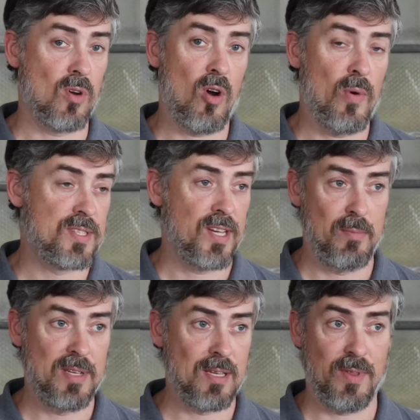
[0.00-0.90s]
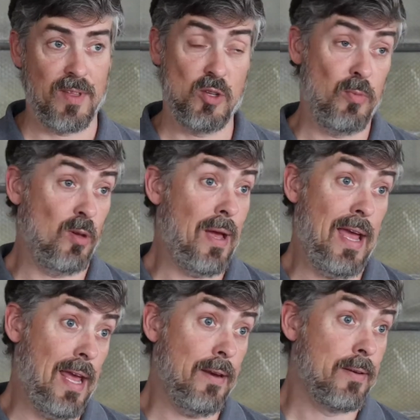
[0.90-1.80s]
are always going to be something that you build by
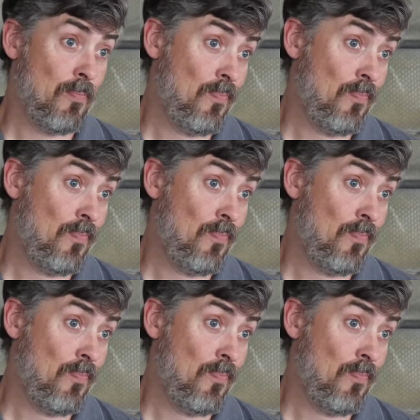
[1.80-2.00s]
hand.